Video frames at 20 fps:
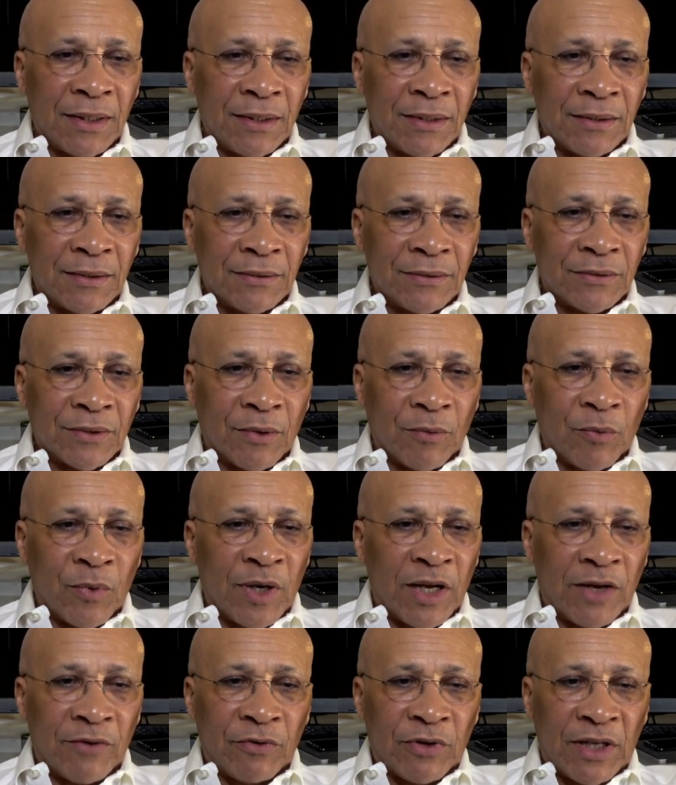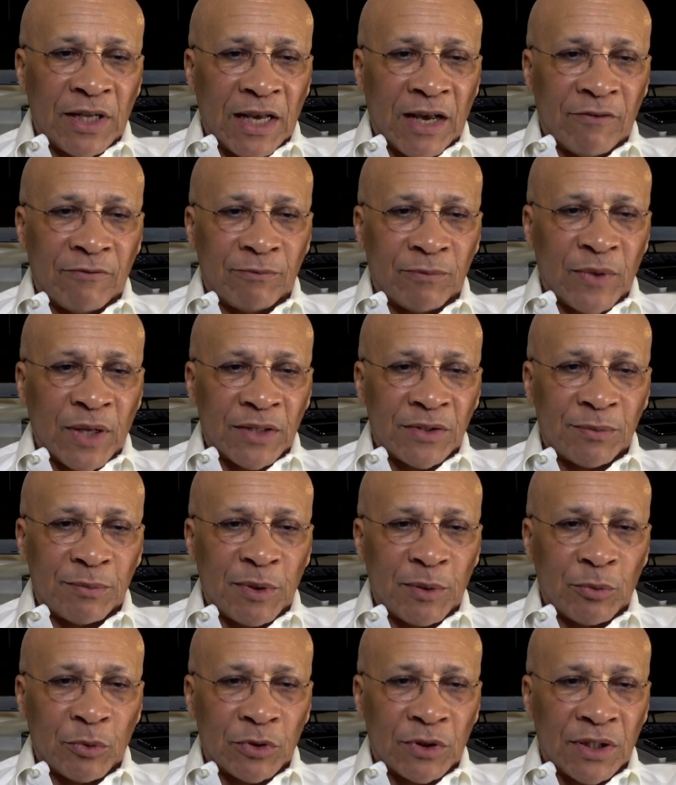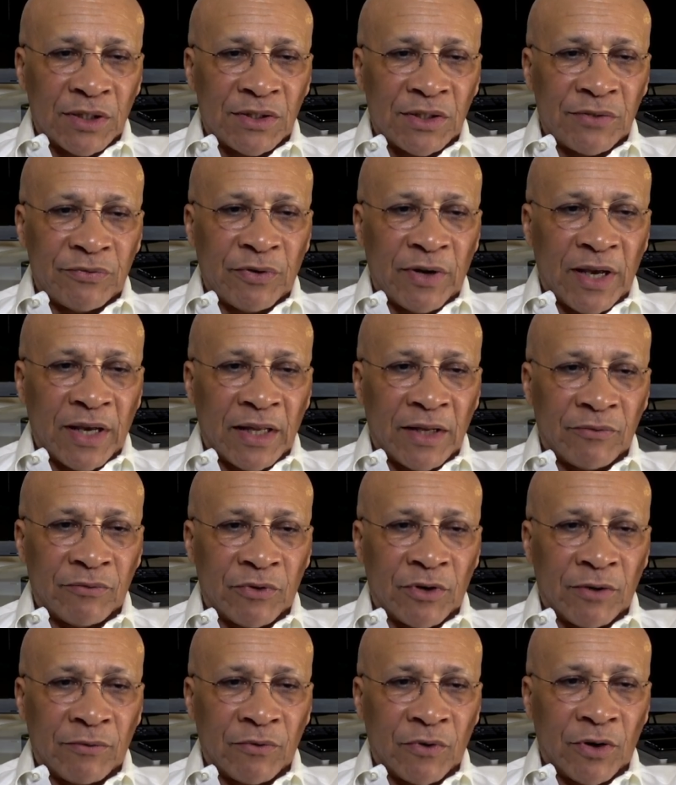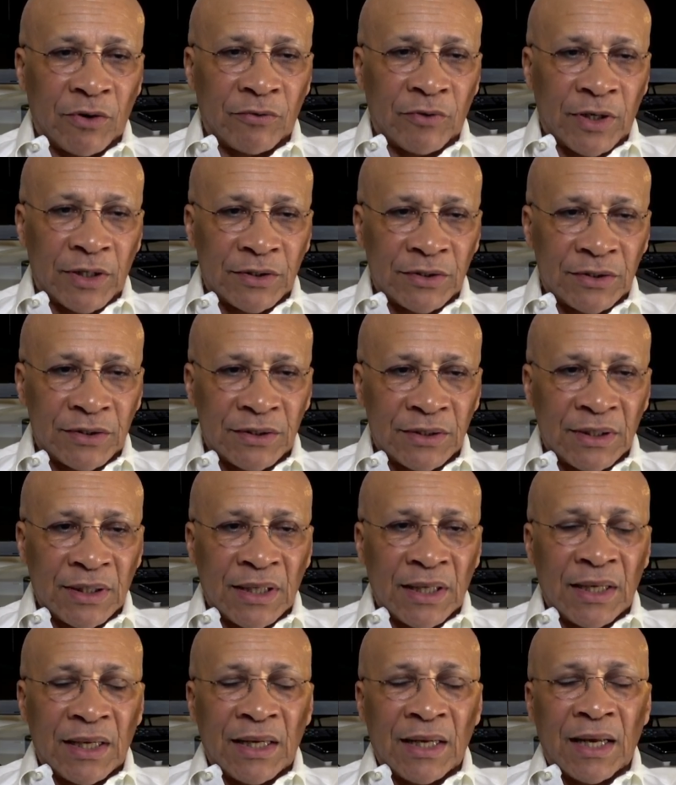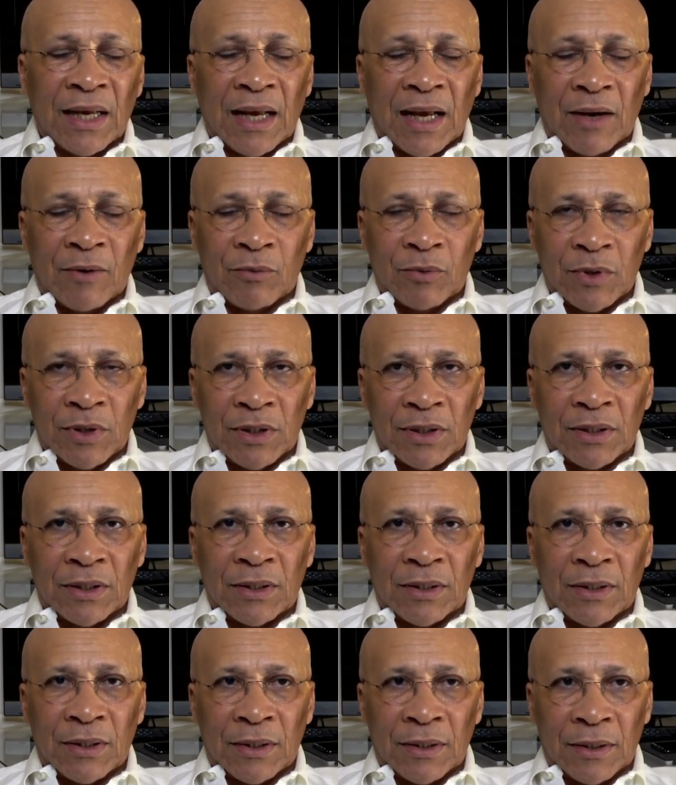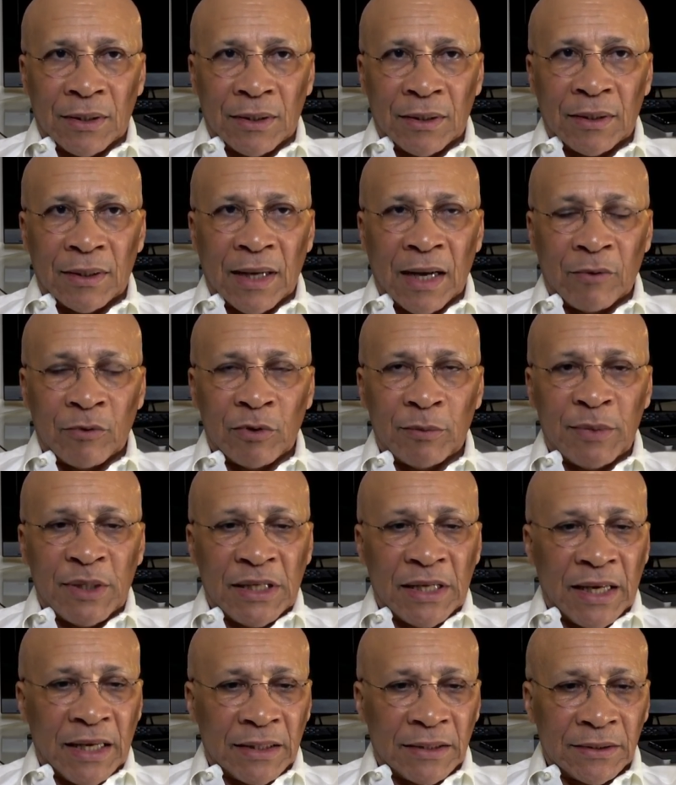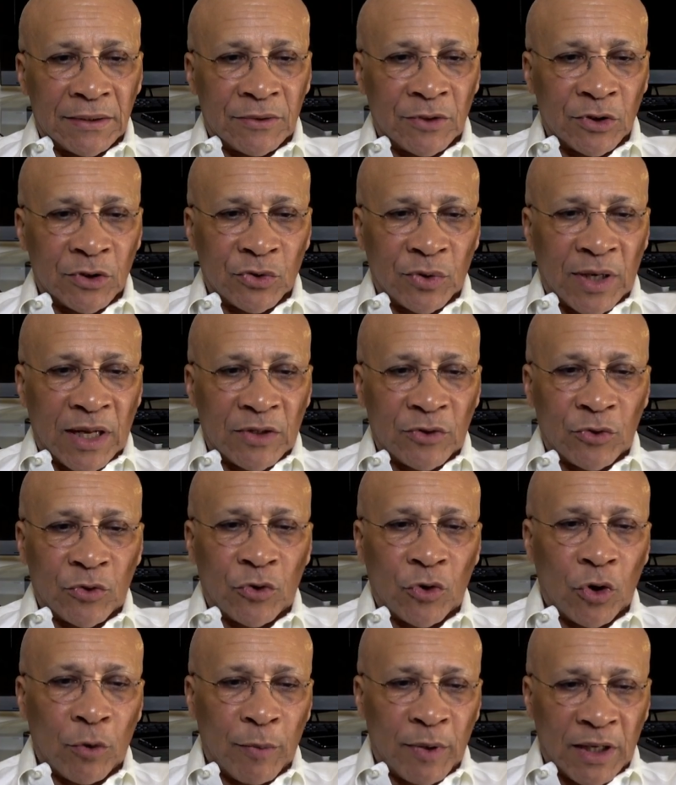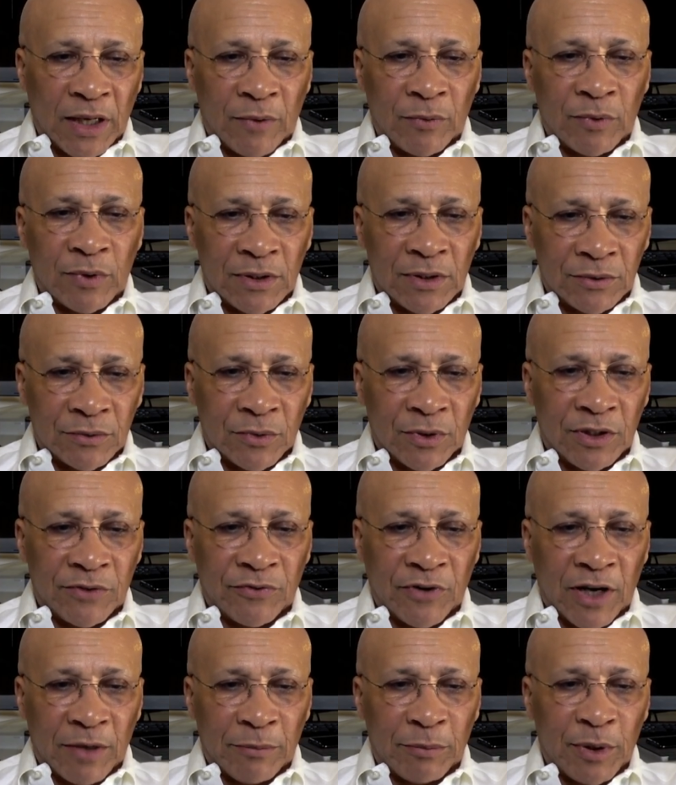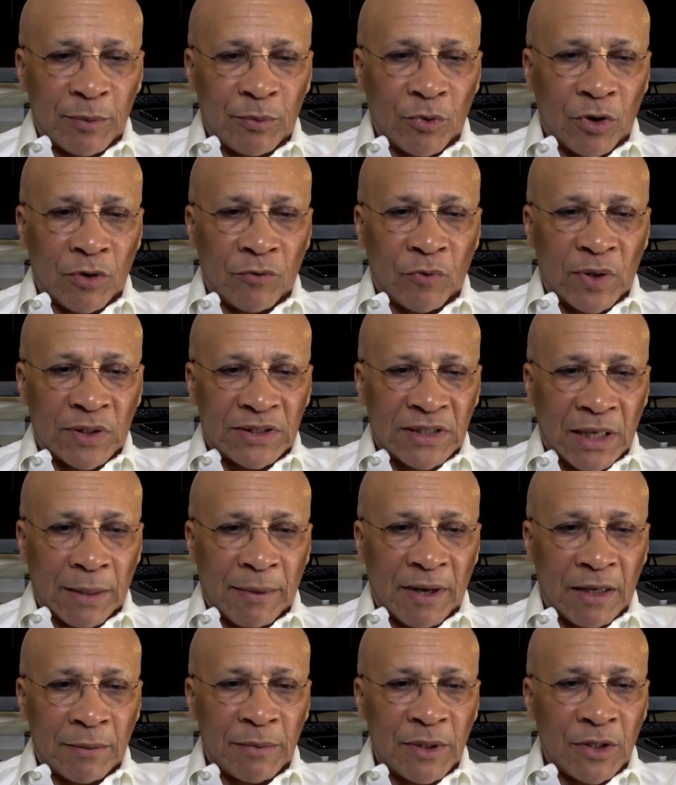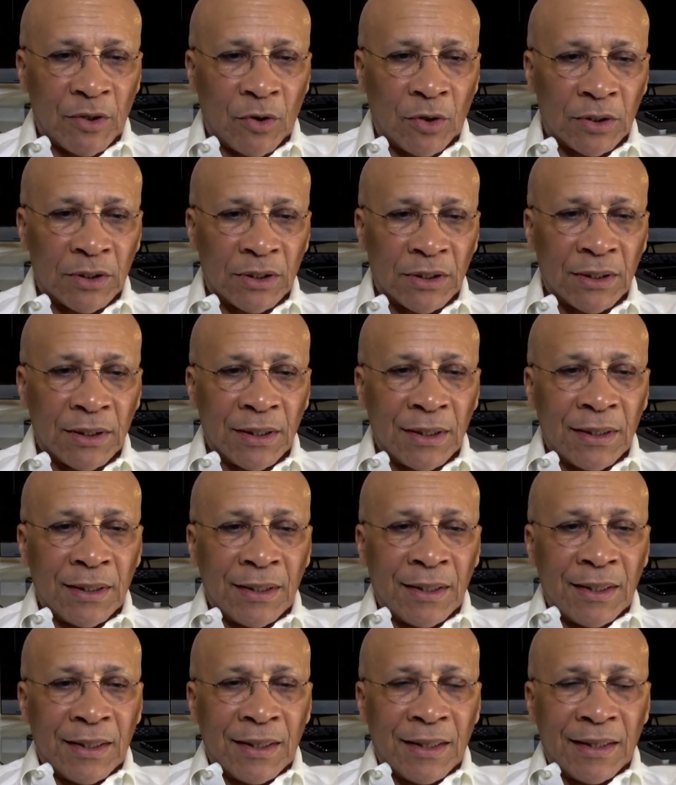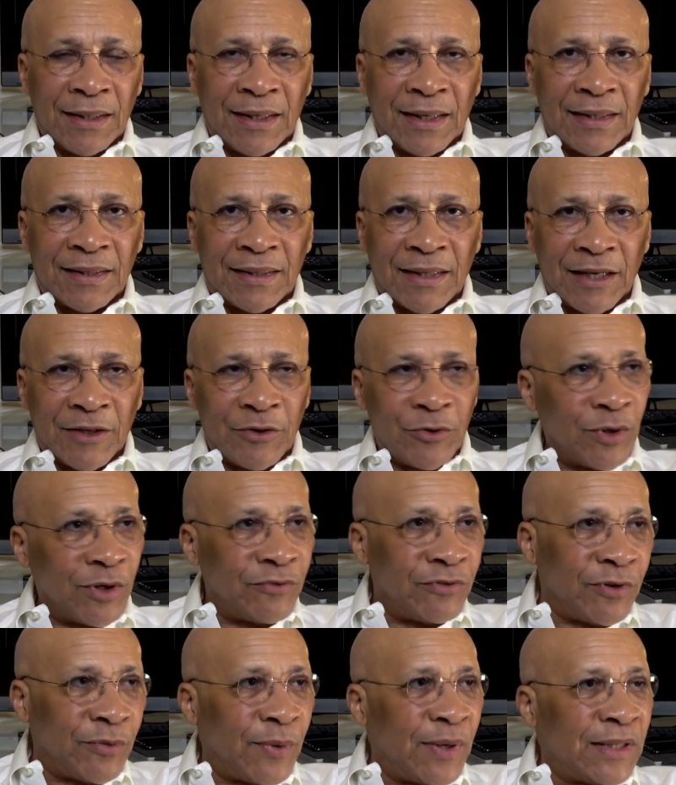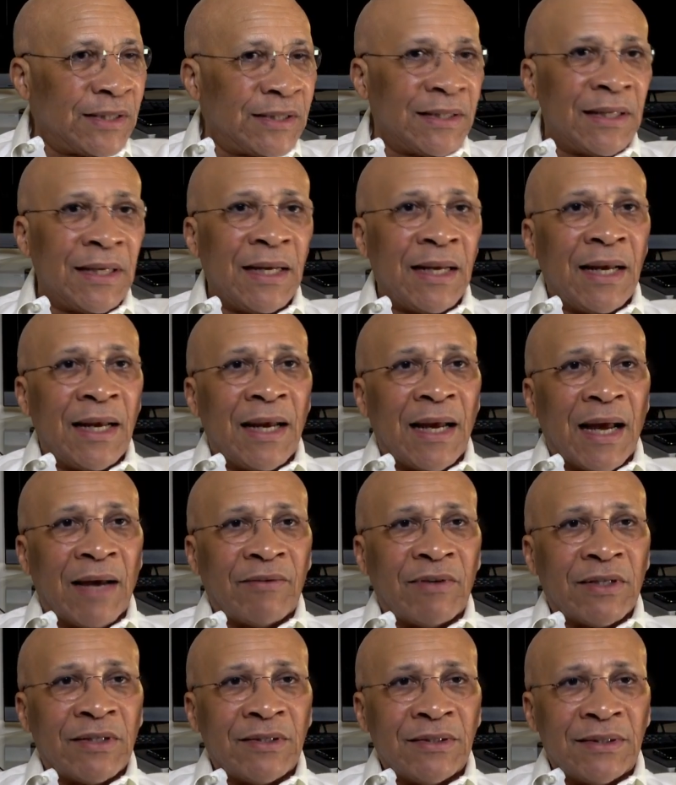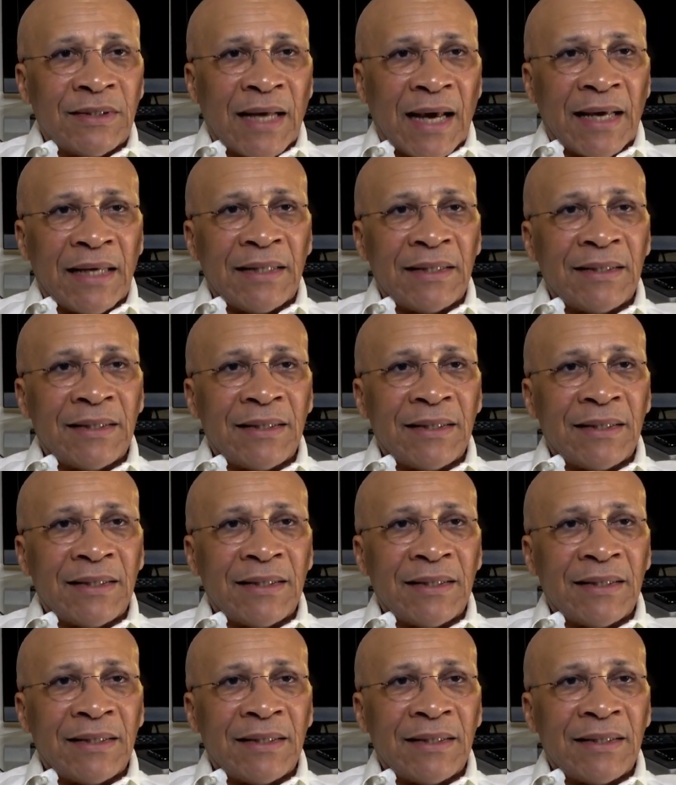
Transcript: So whenever they have people testifying in front of Congress, I will be late, just so that you know. But I will notify people of what time I'll be on. Again, thank you, everyone. Have a good night.